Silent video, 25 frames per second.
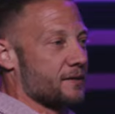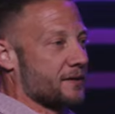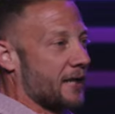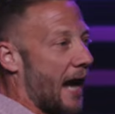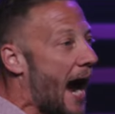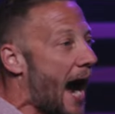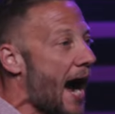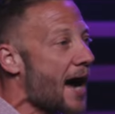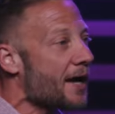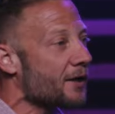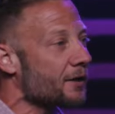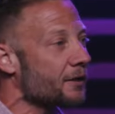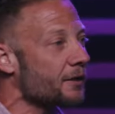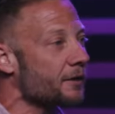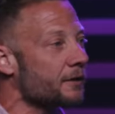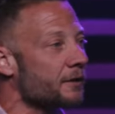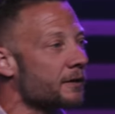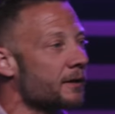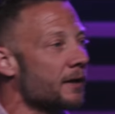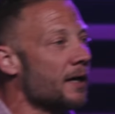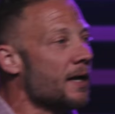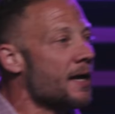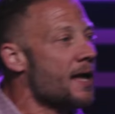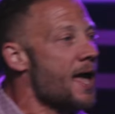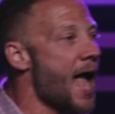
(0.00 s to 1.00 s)
tired
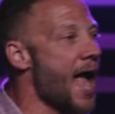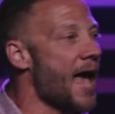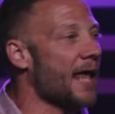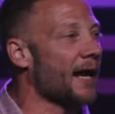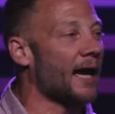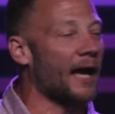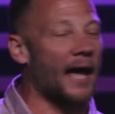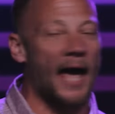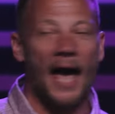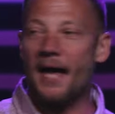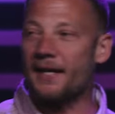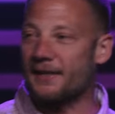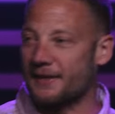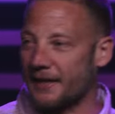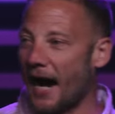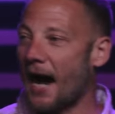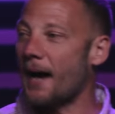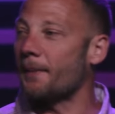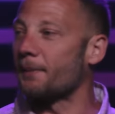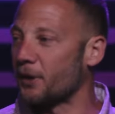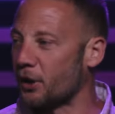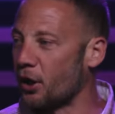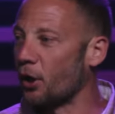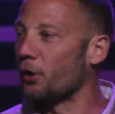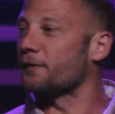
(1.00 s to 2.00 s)
and I had
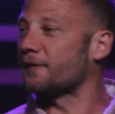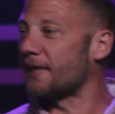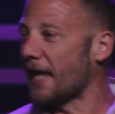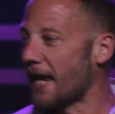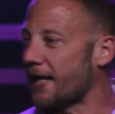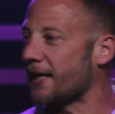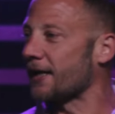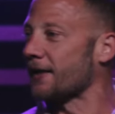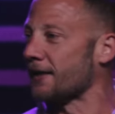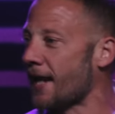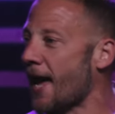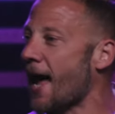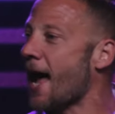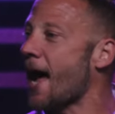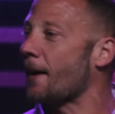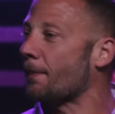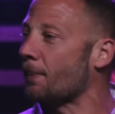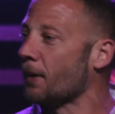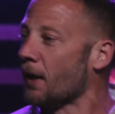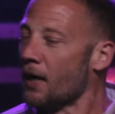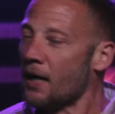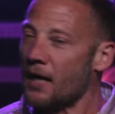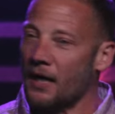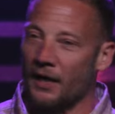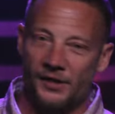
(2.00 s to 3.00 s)
time to go take a nap.
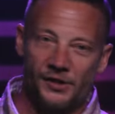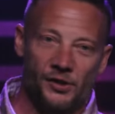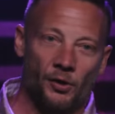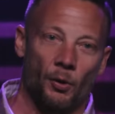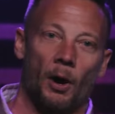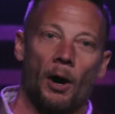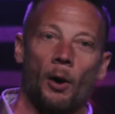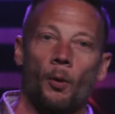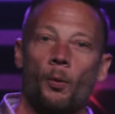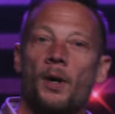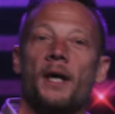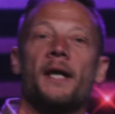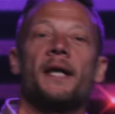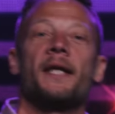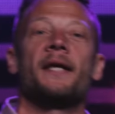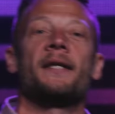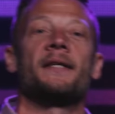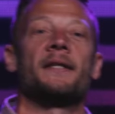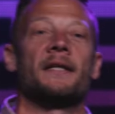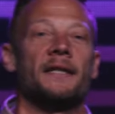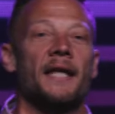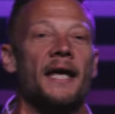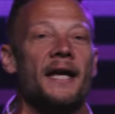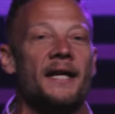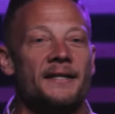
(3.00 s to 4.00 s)
And so I went in
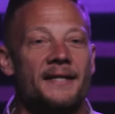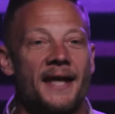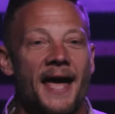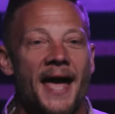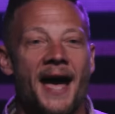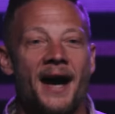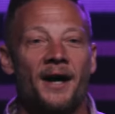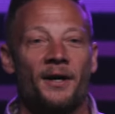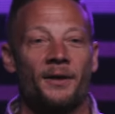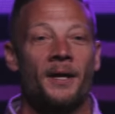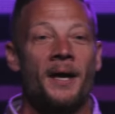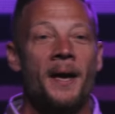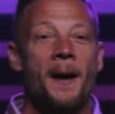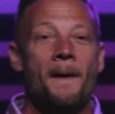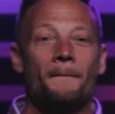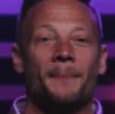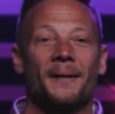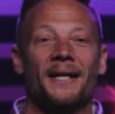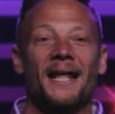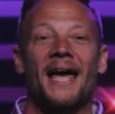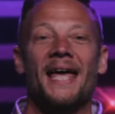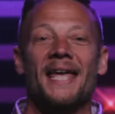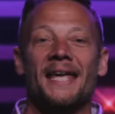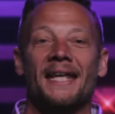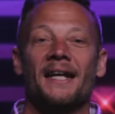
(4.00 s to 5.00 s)
to lay down, but
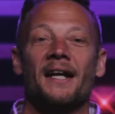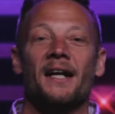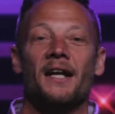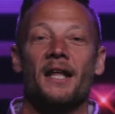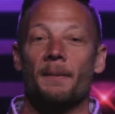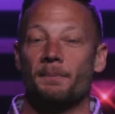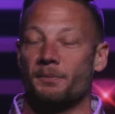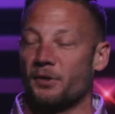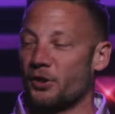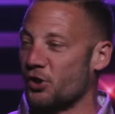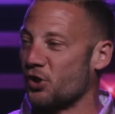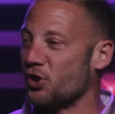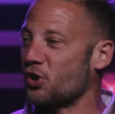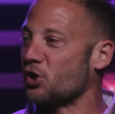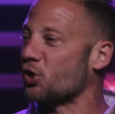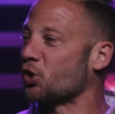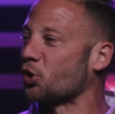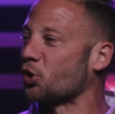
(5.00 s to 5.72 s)
I ended up just